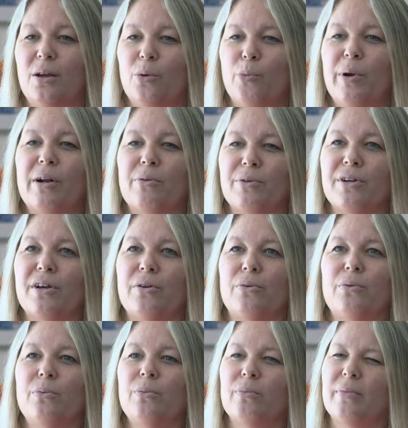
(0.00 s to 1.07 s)
we don't
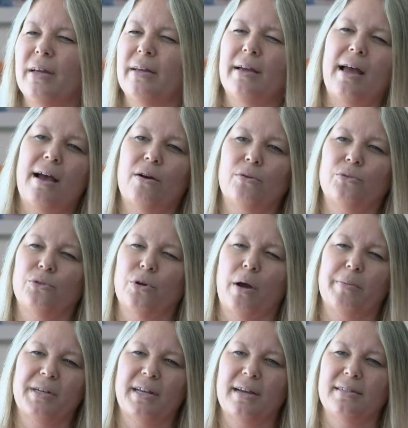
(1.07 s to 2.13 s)
know eh, how
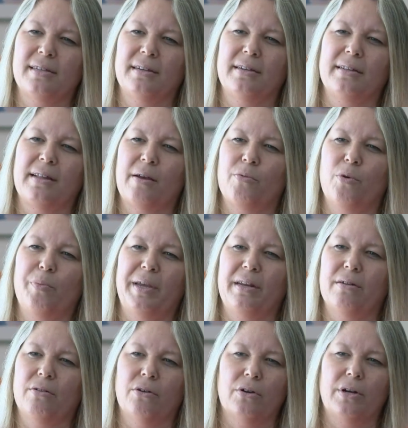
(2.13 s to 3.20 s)
traumatizing that will be
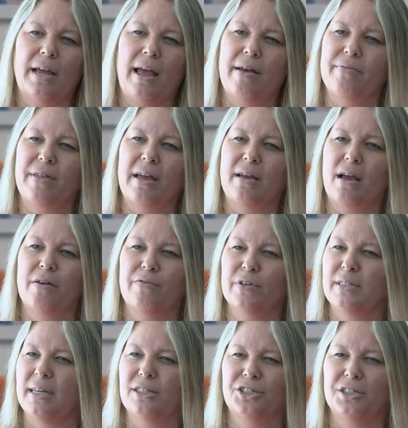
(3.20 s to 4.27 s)
to her to have that
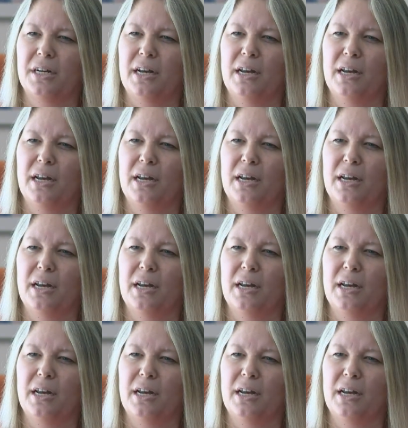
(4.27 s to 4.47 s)
conversation